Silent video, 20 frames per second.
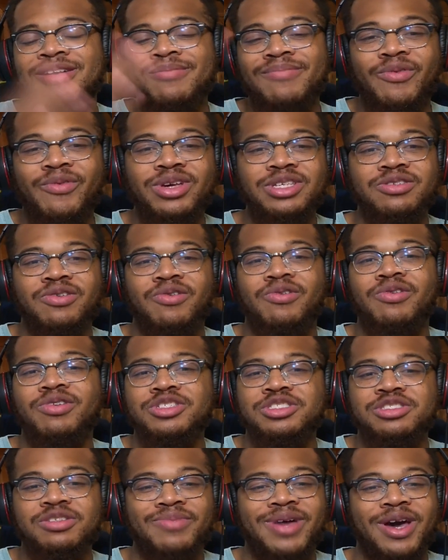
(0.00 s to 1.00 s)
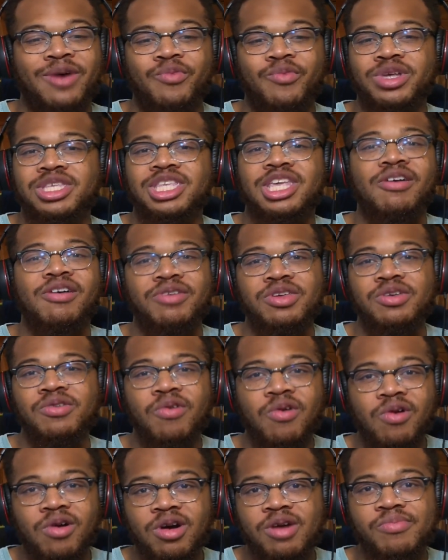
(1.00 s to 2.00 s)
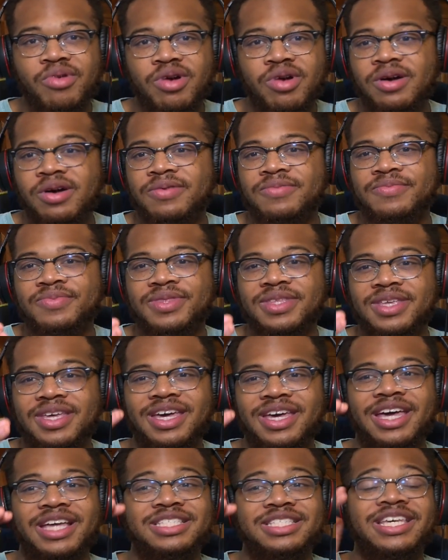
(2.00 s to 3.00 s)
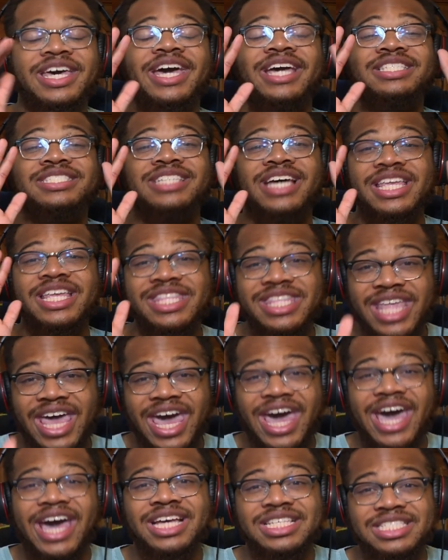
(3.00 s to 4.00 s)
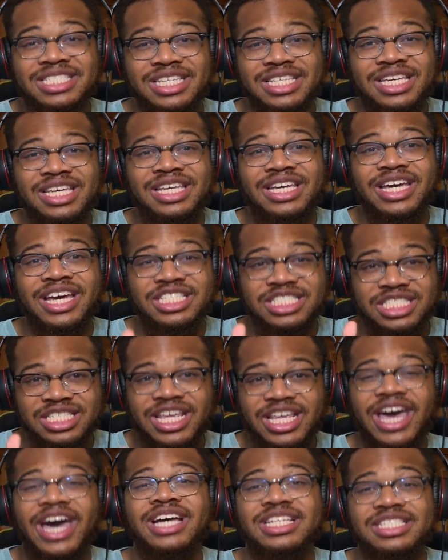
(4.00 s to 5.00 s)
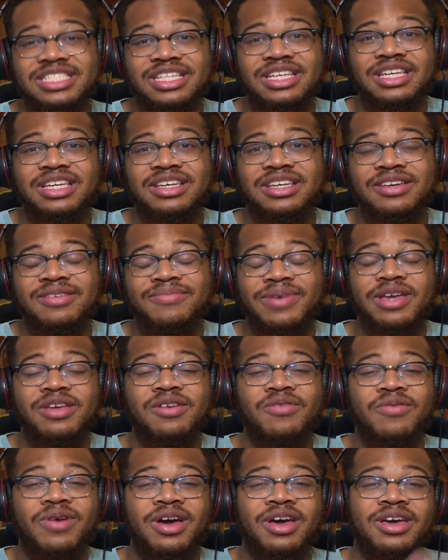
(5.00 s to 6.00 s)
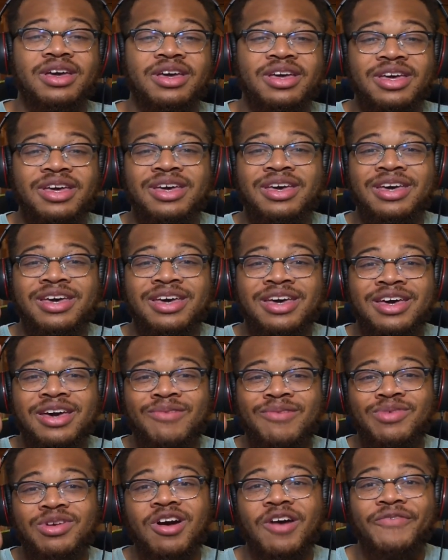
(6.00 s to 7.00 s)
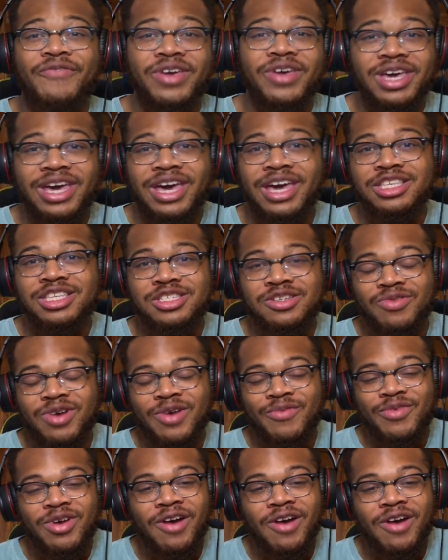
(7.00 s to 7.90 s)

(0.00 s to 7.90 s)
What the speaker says: But when he's on some like, what the hell are you on, bro? It's nasty. But anyway, we are finna get into it.